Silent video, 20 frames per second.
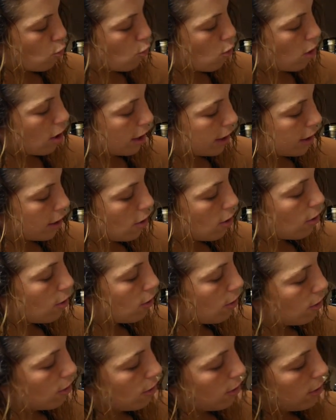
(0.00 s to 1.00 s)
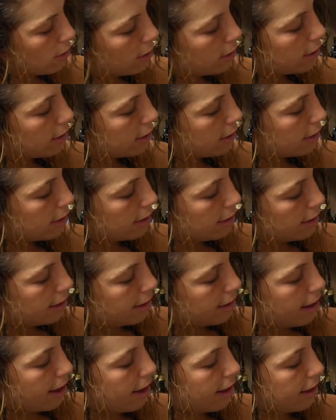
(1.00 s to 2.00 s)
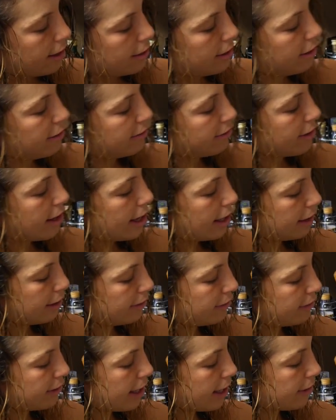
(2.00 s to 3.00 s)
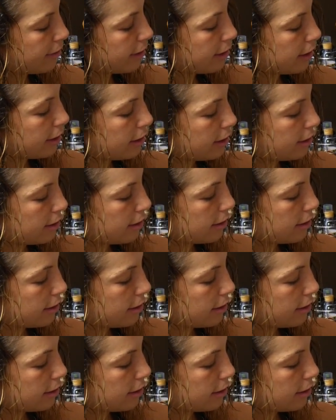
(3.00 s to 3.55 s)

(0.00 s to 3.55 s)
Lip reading: One whole head of cauliflower.